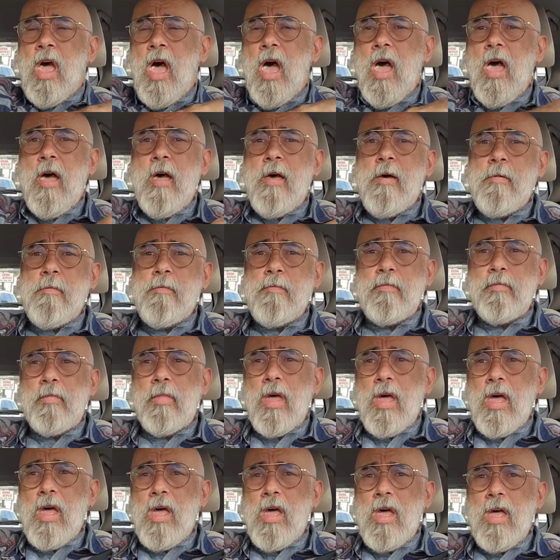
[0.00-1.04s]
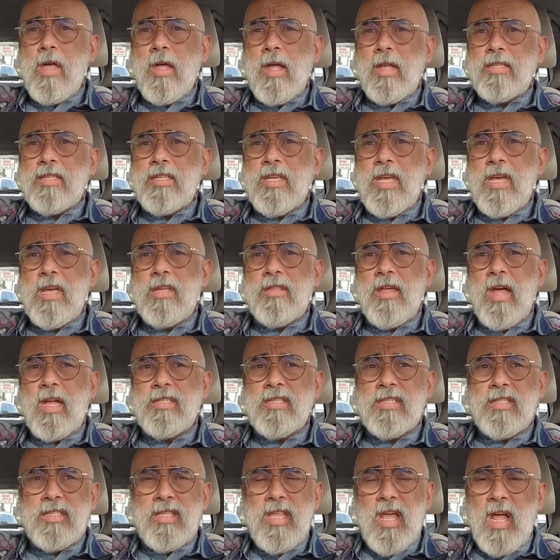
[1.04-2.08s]
Let's see,
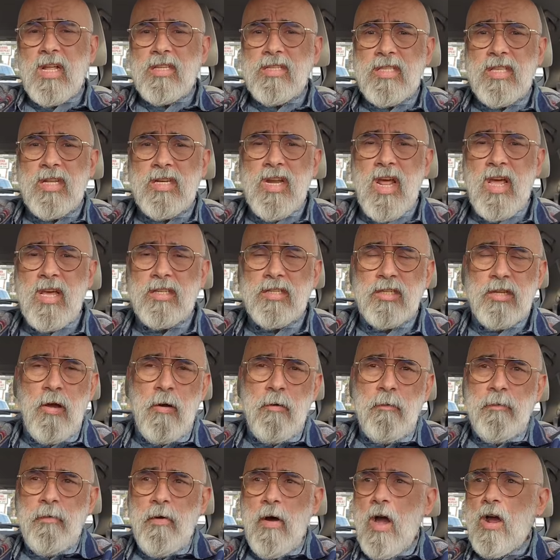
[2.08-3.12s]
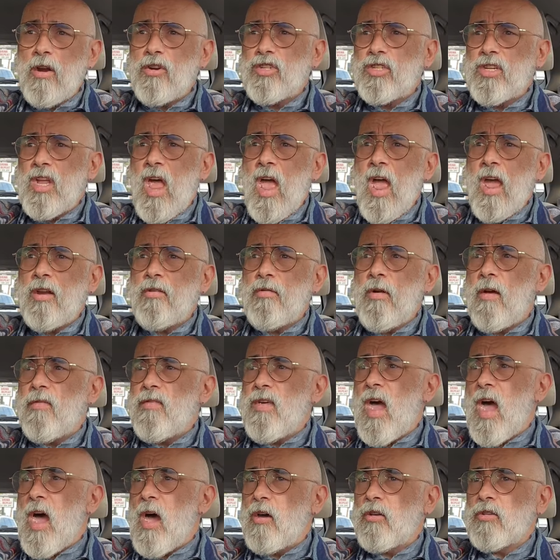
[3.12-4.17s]
that's the day so far, just hanging around
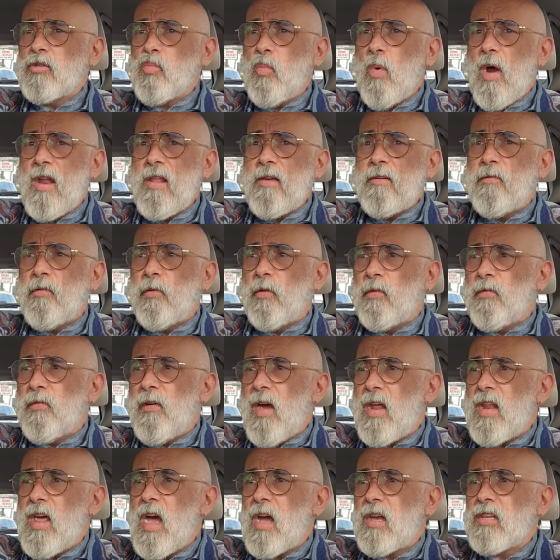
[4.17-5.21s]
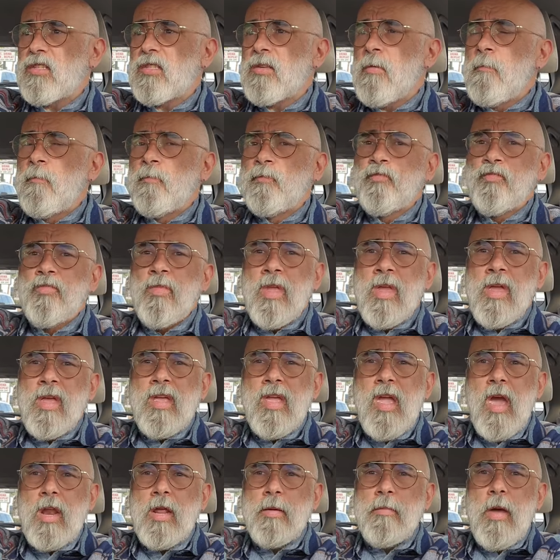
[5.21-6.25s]
the house, waiting for FedEx,
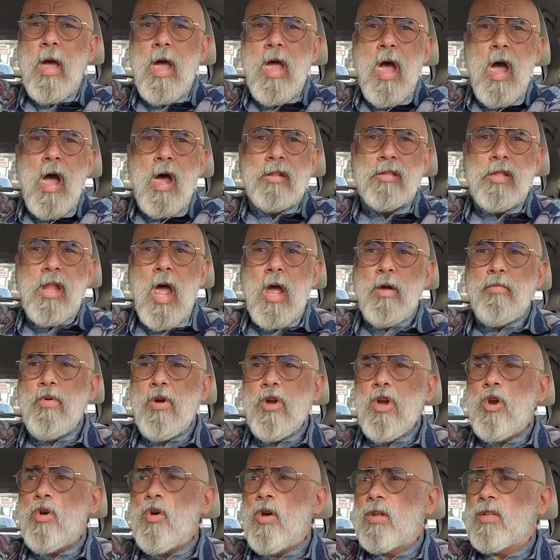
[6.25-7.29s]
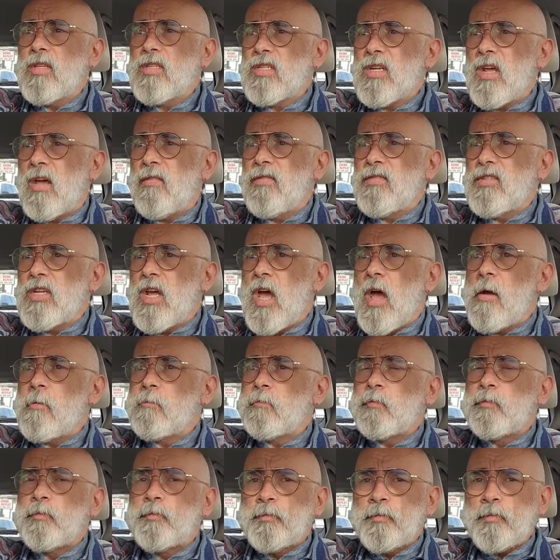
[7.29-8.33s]
getting my online recurrent stuff
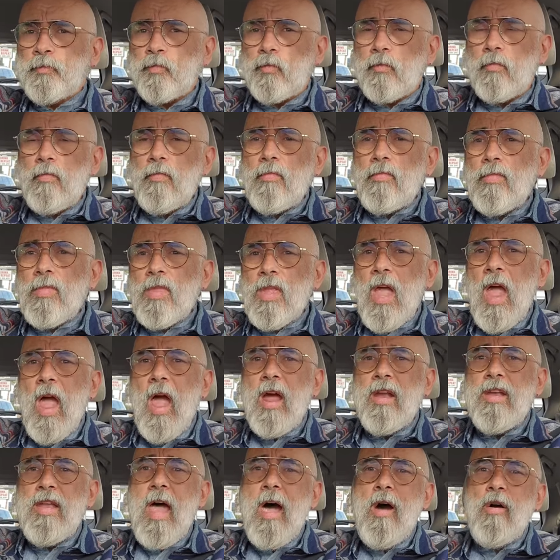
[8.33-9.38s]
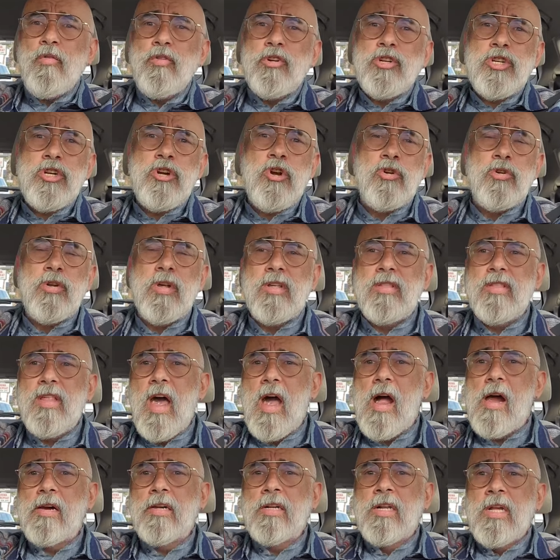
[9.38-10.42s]
done, and now returning
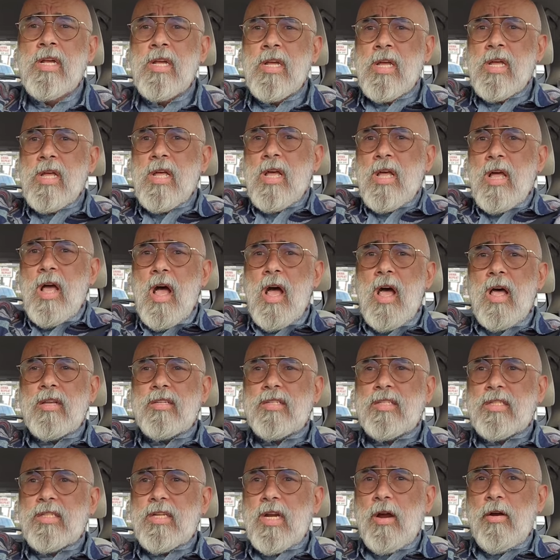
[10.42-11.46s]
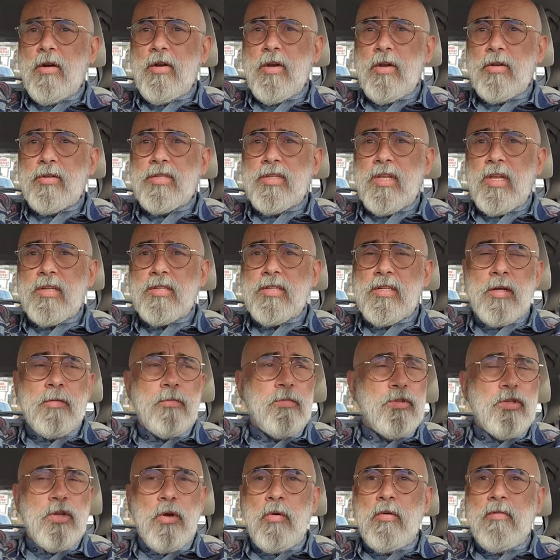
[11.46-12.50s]
that stereo
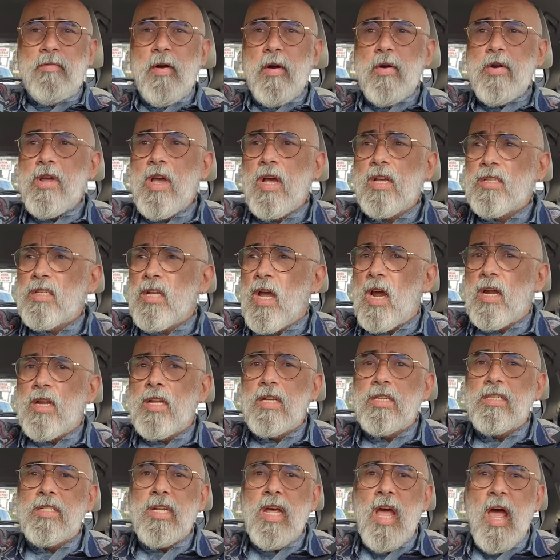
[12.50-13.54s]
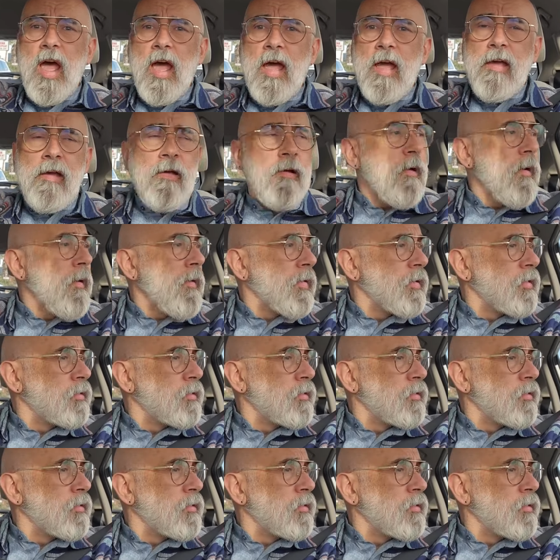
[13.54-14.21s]
system. So a very exciting day.